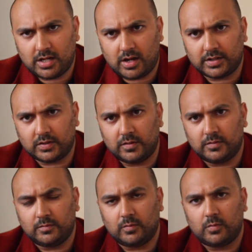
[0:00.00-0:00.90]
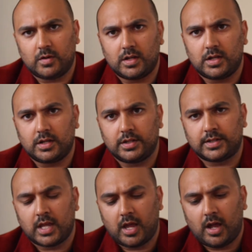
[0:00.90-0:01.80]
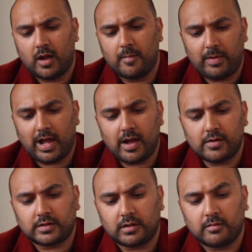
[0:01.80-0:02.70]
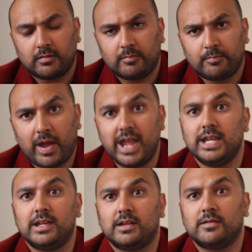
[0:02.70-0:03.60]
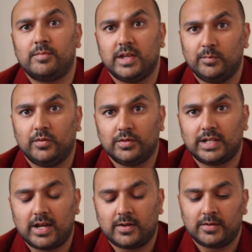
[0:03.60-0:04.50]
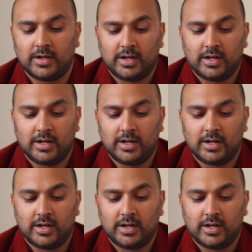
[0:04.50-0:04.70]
article was about paying people. Now,